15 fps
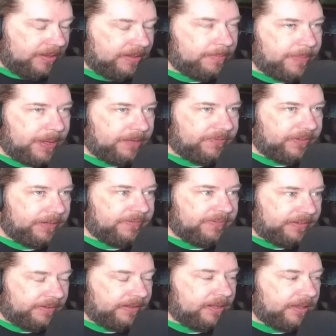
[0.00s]
benefit of
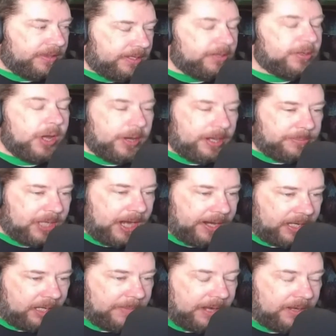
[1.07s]
the, you know what I'm talking
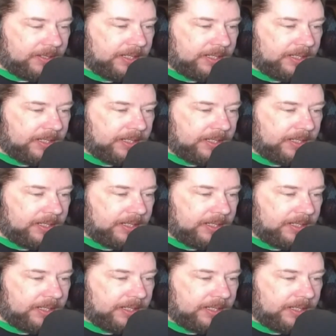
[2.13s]
about.